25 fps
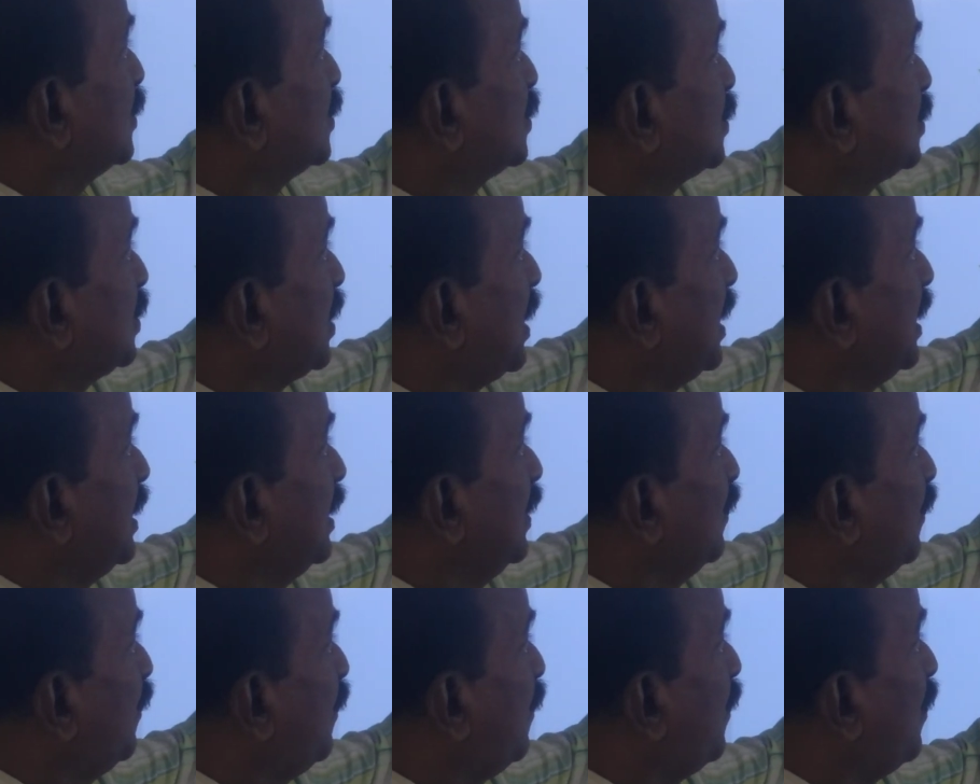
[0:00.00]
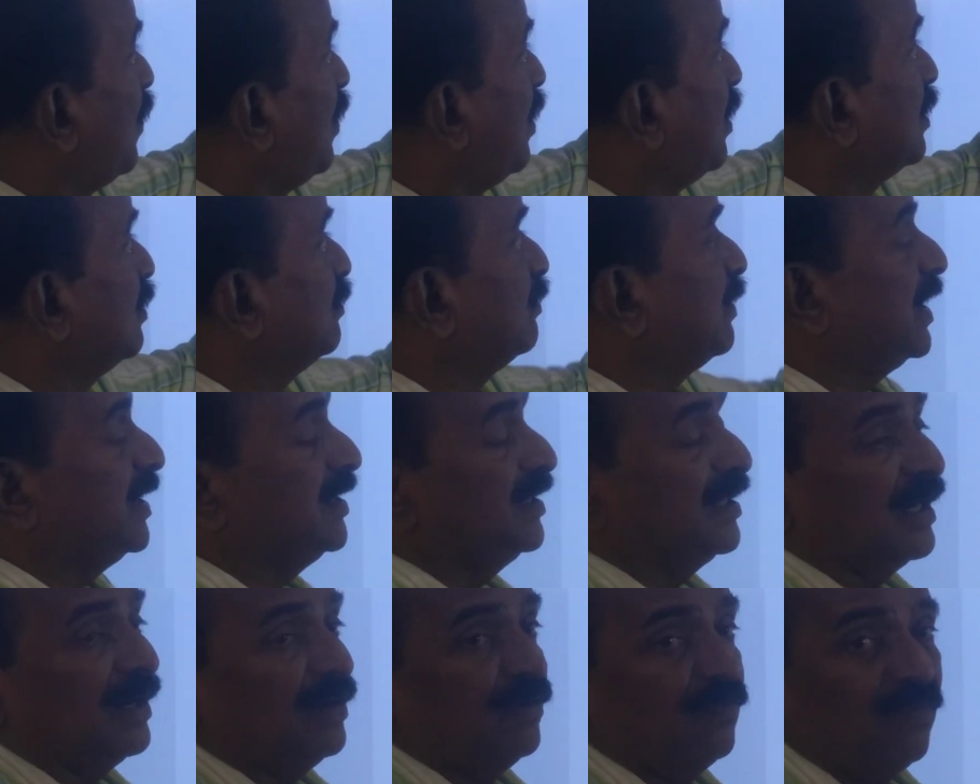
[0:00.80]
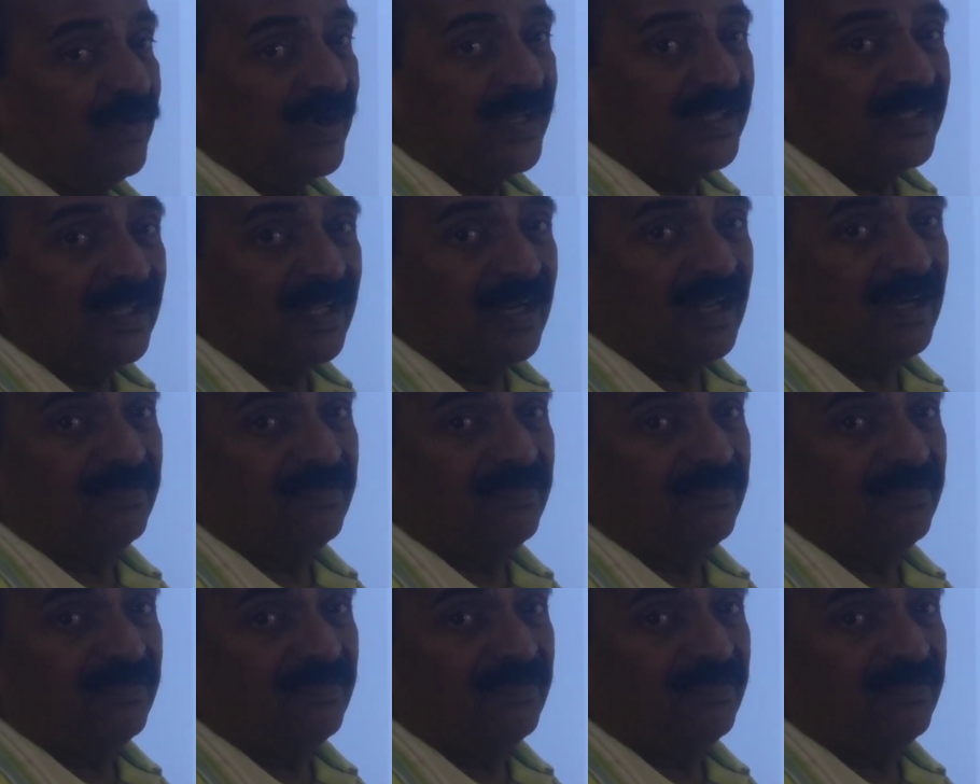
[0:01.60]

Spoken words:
soil formed by the weather